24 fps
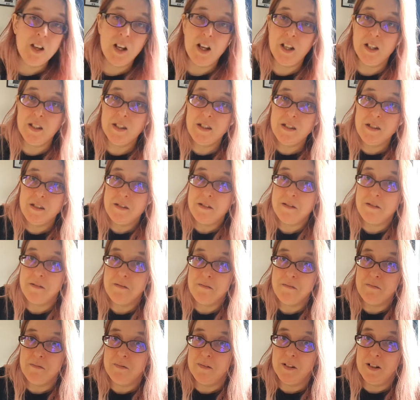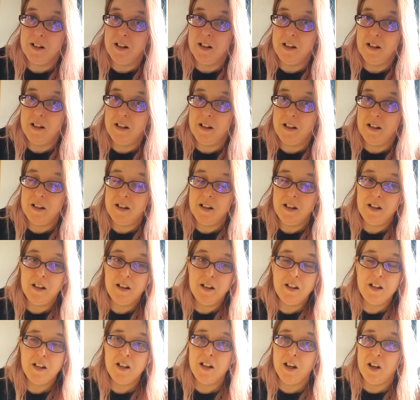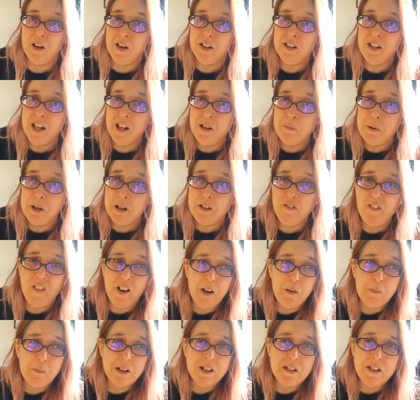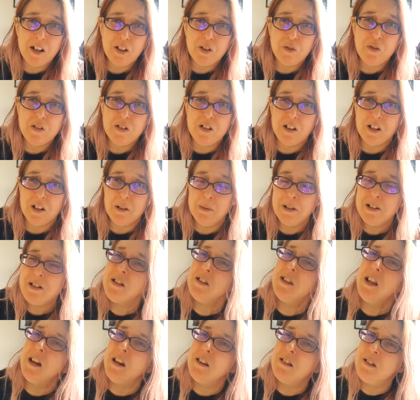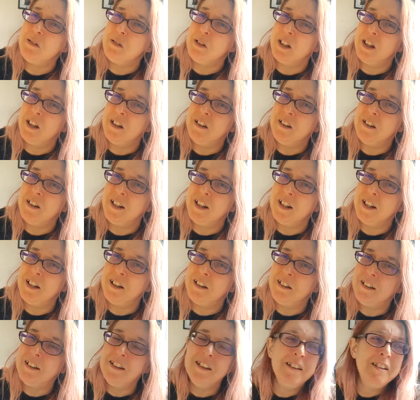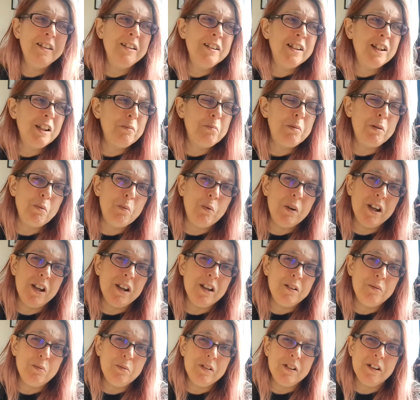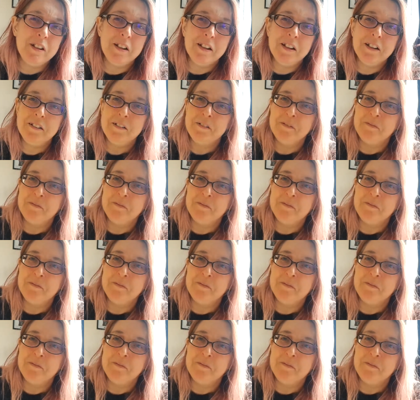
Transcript: It's... You know, and then I better file my tax return. Imagine that, doing it early. That'd be weird, wouldn't it?